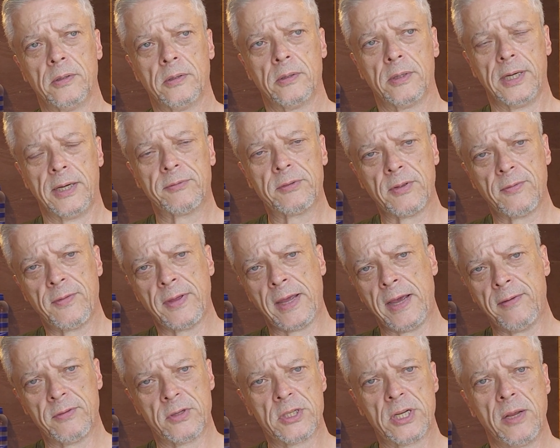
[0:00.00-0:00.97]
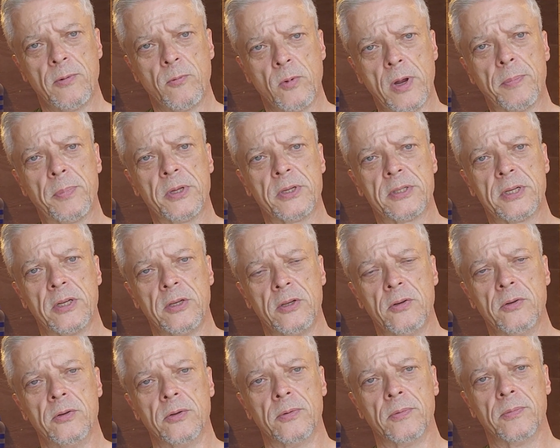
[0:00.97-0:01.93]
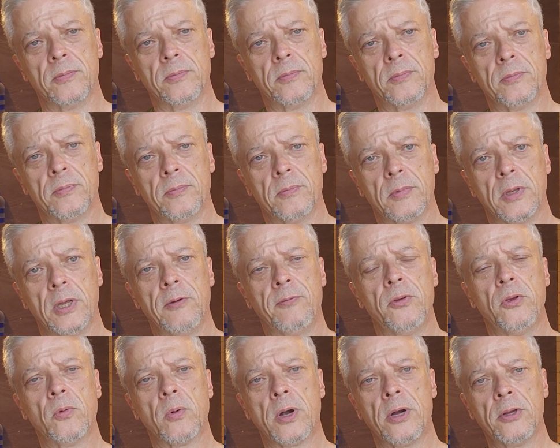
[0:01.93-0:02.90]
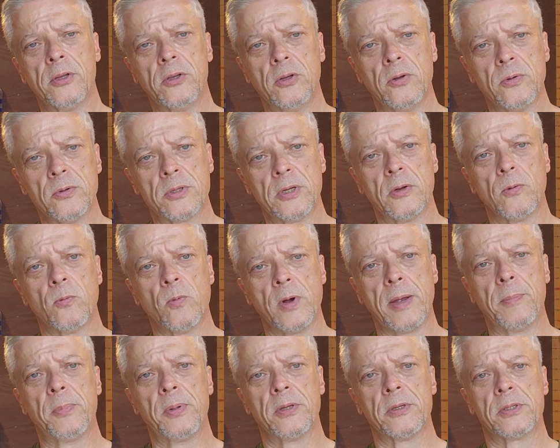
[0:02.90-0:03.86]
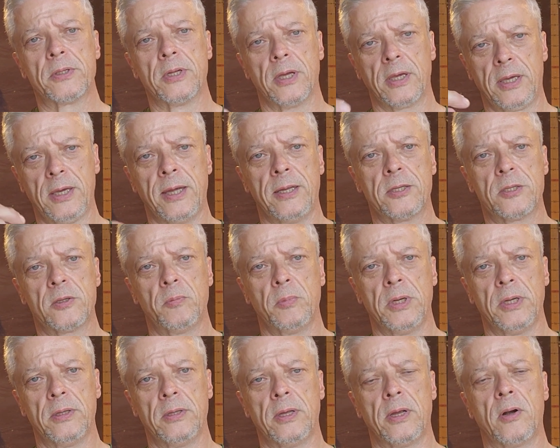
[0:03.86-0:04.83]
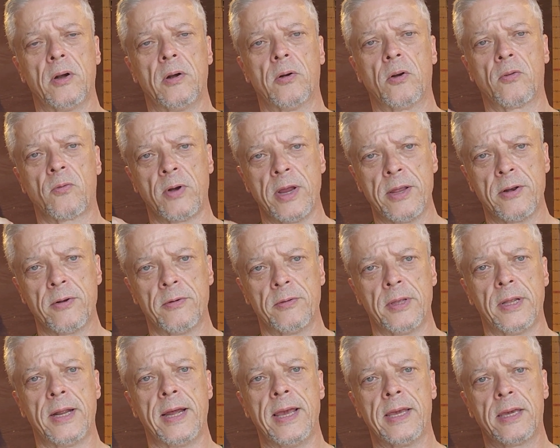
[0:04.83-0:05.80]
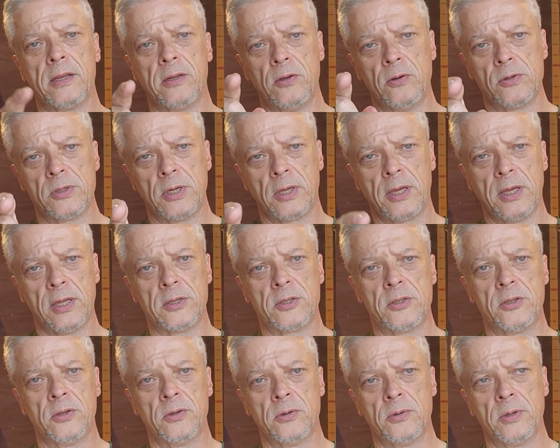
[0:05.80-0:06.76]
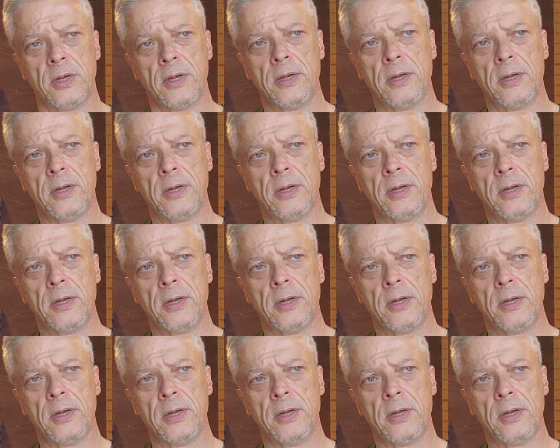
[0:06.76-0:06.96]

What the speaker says: I have to have the same weapons that you do. If you are using weapons against me that are greater than I can use against you,